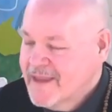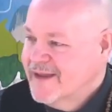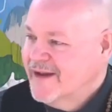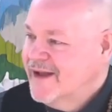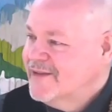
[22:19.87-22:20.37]

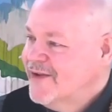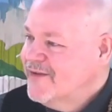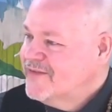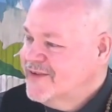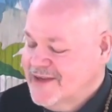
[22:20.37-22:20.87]
and I
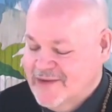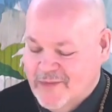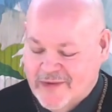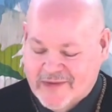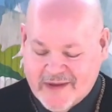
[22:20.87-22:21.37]
love singing
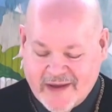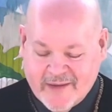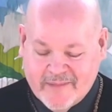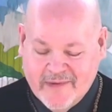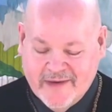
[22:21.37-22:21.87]
with
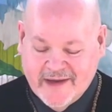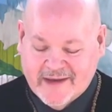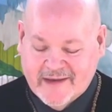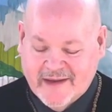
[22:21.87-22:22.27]
Deb, Nick,